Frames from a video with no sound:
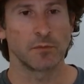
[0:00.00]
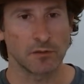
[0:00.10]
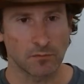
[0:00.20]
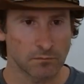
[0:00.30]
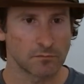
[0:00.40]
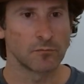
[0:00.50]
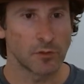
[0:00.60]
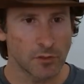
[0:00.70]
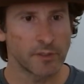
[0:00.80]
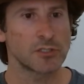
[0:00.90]
Like, we
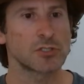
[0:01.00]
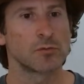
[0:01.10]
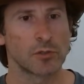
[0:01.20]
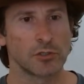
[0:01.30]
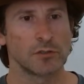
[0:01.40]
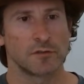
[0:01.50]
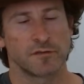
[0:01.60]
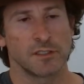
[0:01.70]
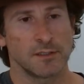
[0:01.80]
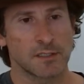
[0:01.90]
want to make sure we're good
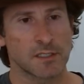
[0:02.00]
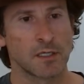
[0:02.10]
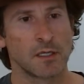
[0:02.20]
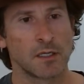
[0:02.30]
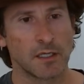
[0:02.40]
fits.